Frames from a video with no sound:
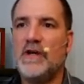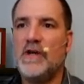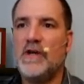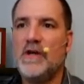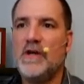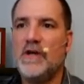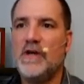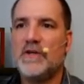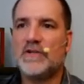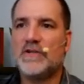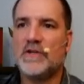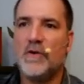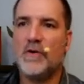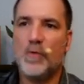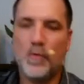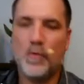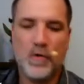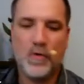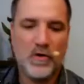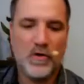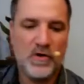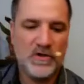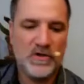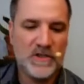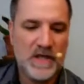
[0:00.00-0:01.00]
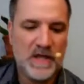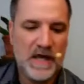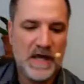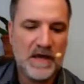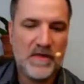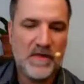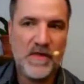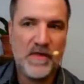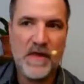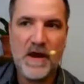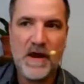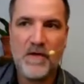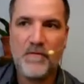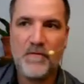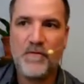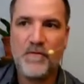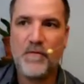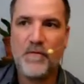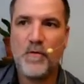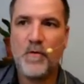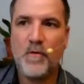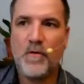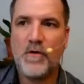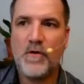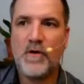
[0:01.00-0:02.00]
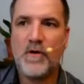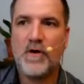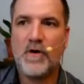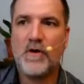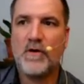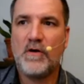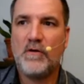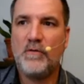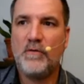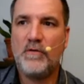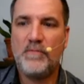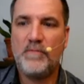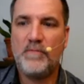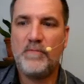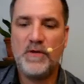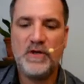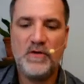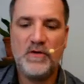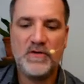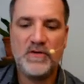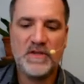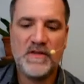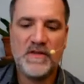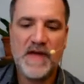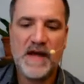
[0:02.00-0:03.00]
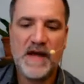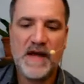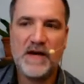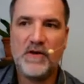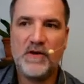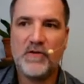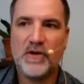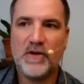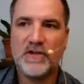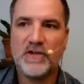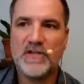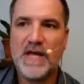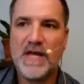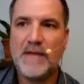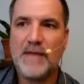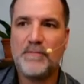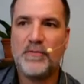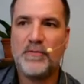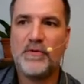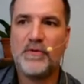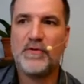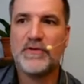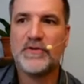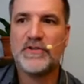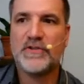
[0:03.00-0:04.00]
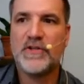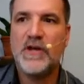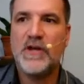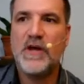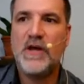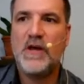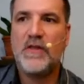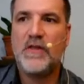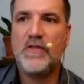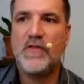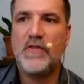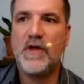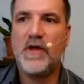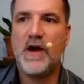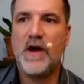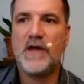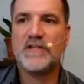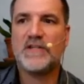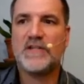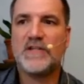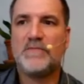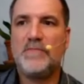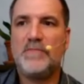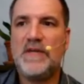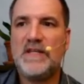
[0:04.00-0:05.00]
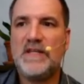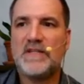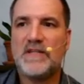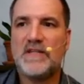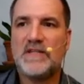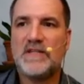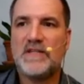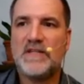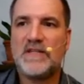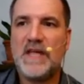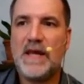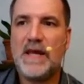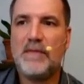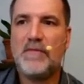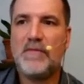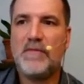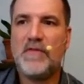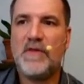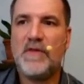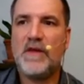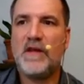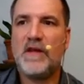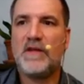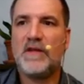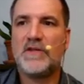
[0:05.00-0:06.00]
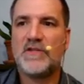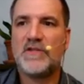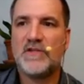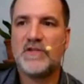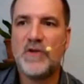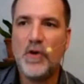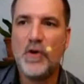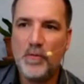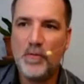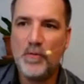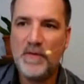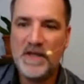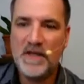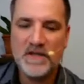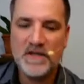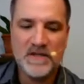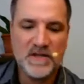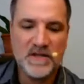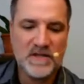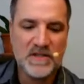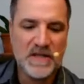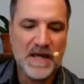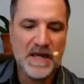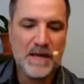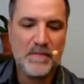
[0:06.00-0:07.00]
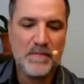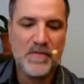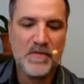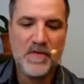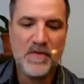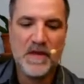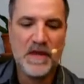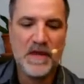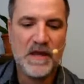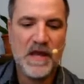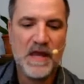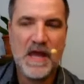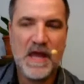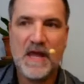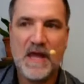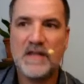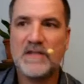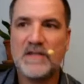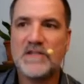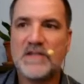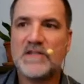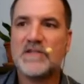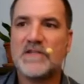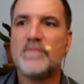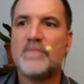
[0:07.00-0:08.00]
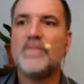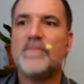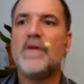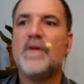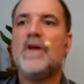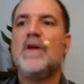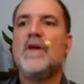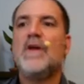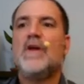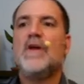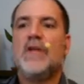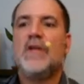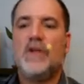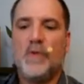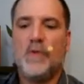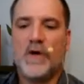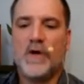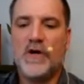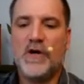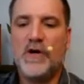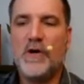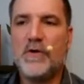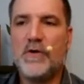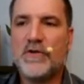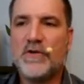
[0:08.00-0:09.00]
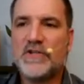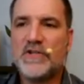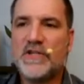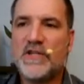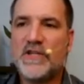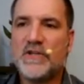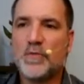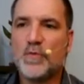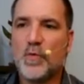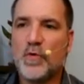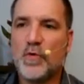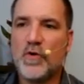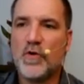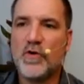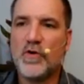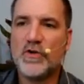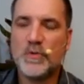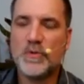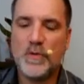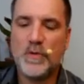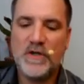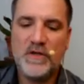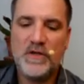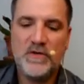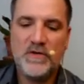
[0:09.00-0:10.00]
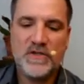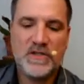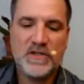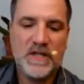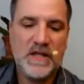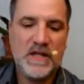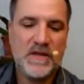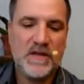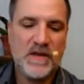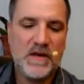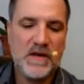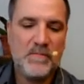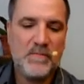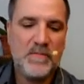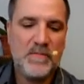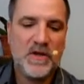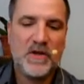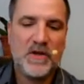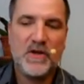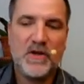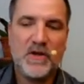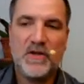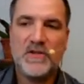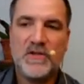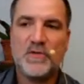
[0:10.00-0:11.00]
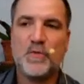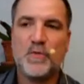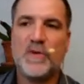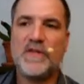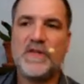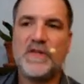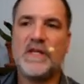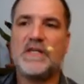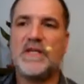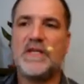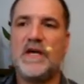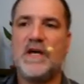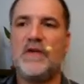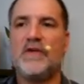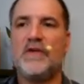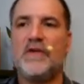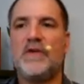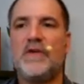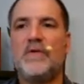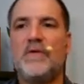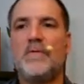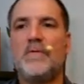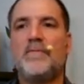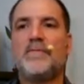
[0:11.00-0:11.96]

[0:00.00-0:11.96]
So words like therefore, we've been using that in our examples. Thus means the same thing. So means the same thing. Hence, you want to notice these words when you see them, because what they tell you,